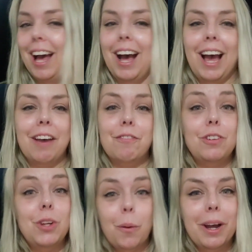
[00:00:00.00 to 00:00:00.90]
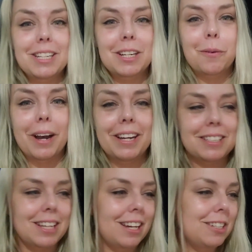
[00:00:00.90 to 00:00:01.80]
I have no idea why I
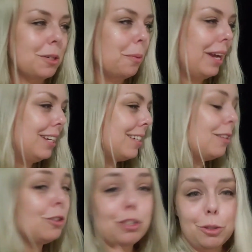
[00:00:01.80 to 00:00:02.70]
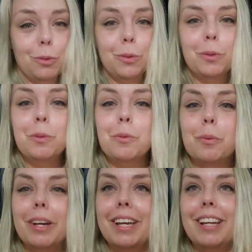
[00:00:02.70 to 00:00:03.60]
decided to wait until June
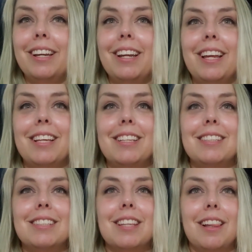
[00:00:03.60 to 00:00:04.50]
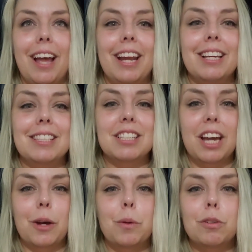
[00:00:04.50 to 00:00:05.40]
when it is the lightest
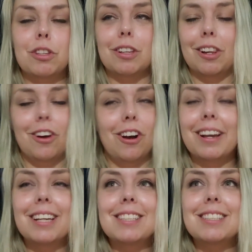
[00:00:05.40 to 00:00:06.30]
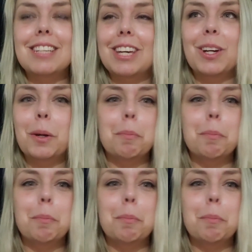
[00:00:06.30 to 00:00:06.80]
out the longest here,